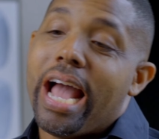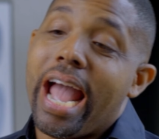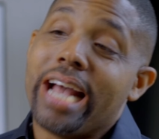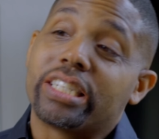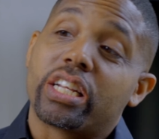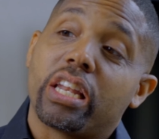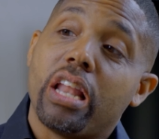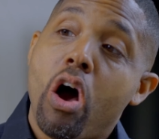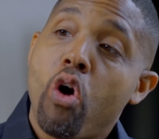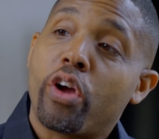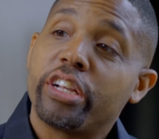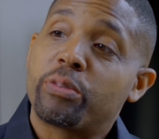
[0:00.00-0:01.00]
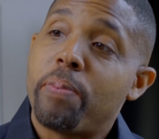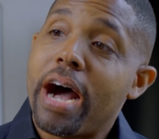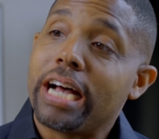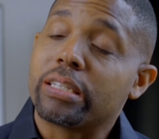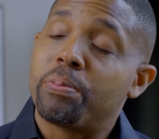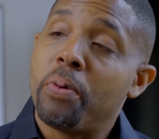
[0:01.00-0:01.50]
as long as
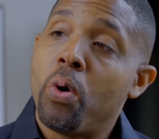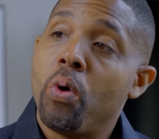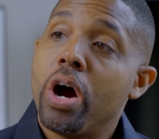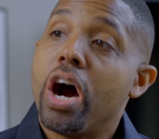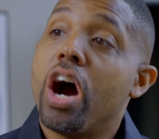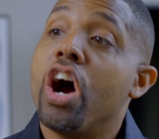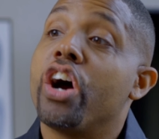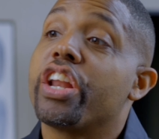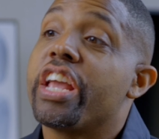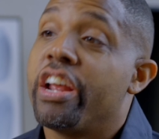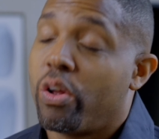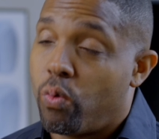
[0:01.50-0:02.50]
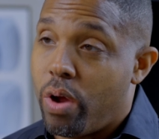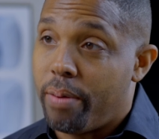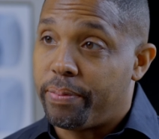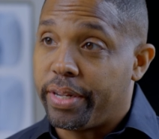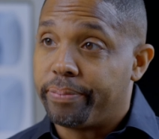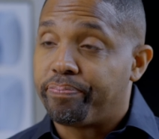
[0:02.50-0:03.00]
possible,
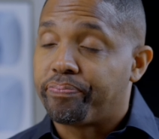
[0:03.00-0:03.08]
uninterrupted.